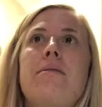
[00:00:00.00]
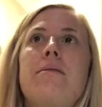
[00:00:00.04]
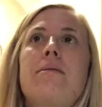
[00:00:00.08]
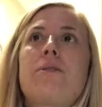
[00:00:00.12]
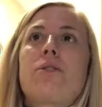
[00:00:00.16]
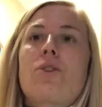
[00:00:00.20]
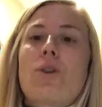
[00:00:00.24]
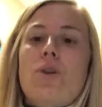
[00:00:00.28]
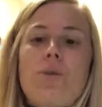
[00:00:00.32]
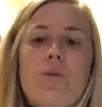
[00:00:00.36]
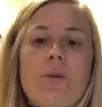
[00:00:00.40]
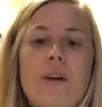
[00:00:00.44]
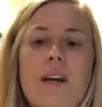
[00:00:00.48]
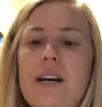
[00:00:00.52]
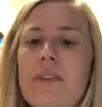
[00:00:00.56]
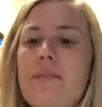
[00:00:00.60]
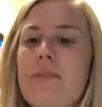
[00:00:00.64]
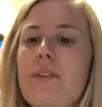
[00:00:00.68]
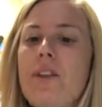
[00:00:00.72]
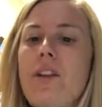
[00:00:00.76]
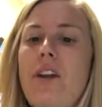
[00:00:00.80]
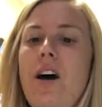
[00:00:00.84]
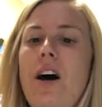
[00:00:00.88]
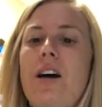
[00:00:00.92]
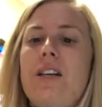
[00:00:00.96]
To grieve
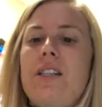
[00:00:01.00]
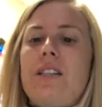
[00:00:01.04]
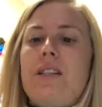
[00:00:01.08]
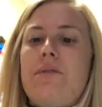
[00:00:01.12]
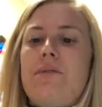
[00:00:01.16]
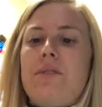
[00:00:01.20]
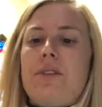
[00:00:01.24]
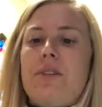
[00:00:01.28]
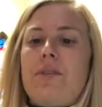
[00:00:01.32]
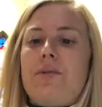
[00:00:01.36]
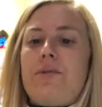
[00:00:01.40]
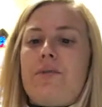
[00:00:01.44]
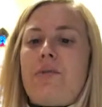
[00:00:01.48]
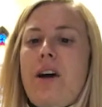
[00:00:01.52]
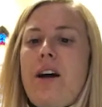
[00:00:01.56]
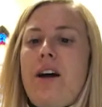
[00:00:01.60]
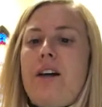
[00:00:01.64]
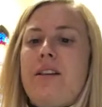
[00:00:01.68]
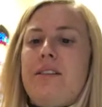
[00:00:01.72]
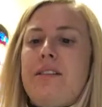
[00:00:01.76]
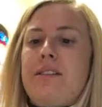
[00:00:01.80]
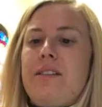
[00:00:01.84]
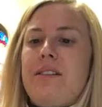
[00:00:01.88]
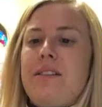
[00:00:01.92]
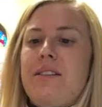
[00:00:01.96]
the loss of his
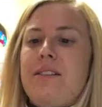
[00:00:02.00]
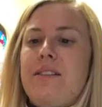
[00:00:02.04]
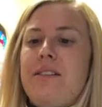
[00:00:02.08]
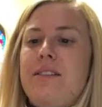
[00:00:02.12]
friend.